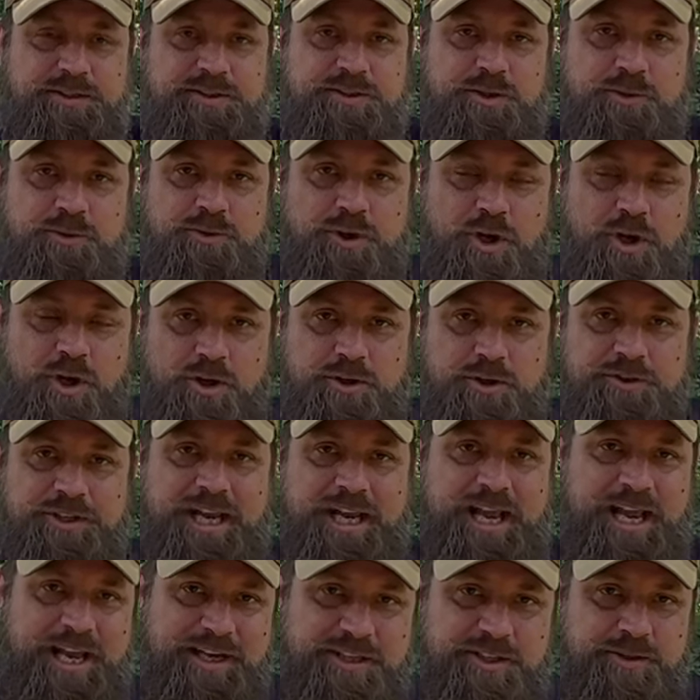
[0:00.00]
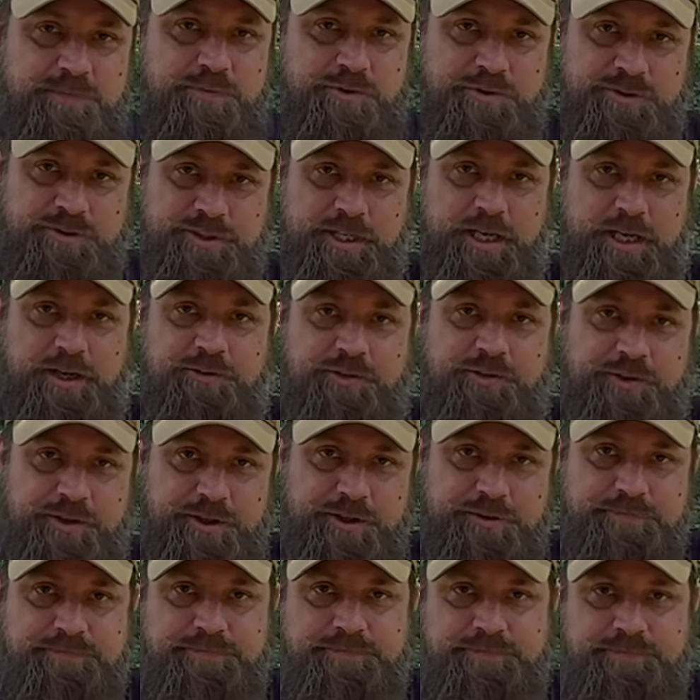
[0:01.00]
so-called experts out there,
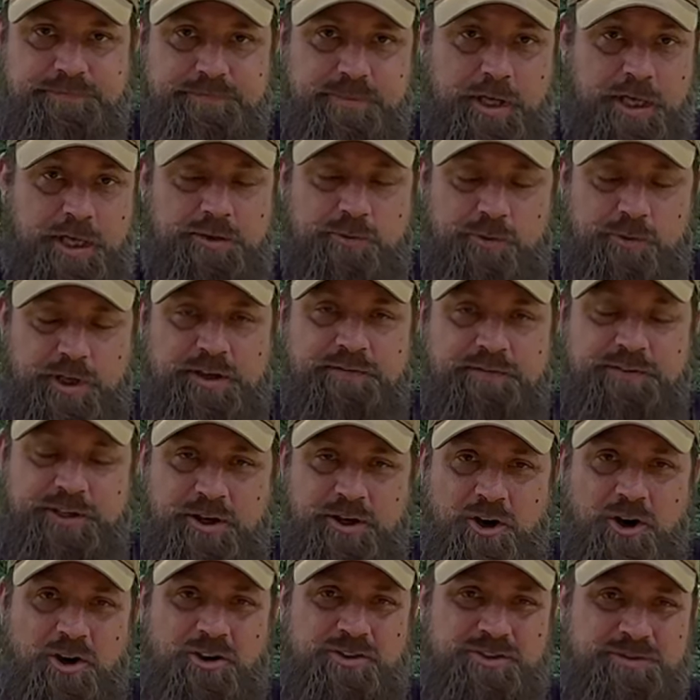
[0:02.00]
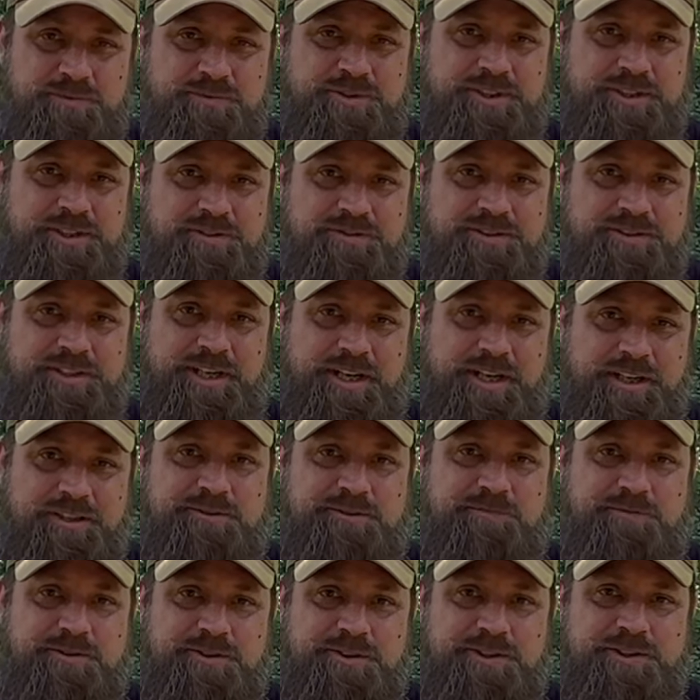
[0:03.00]
By the way, if they call themselves an
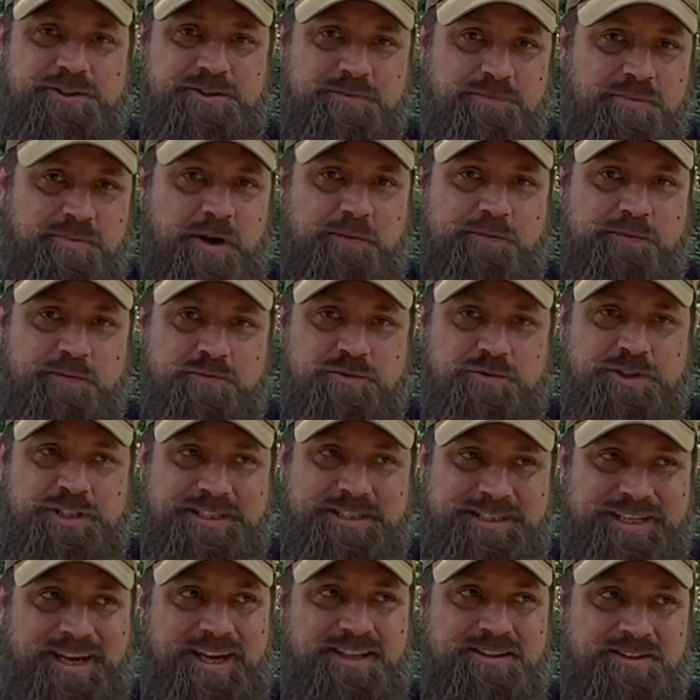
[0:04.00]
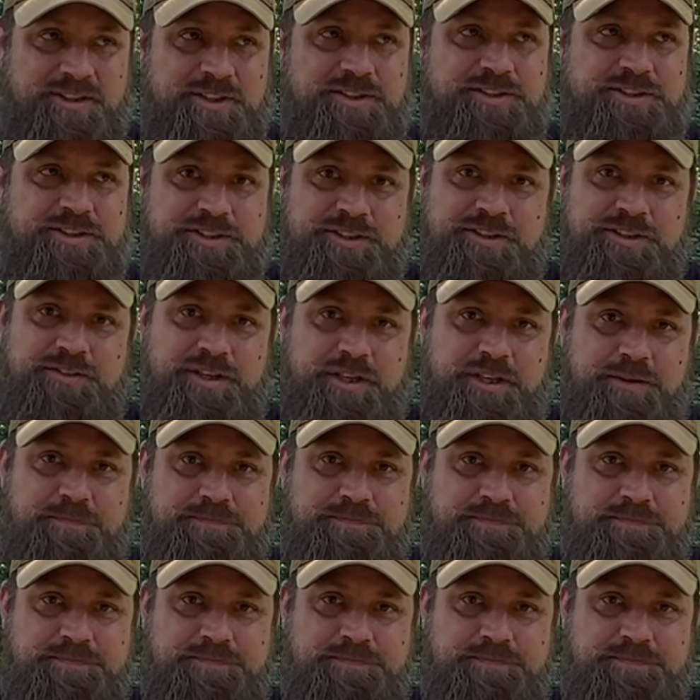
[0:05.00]
expert, you should probably not listen to them.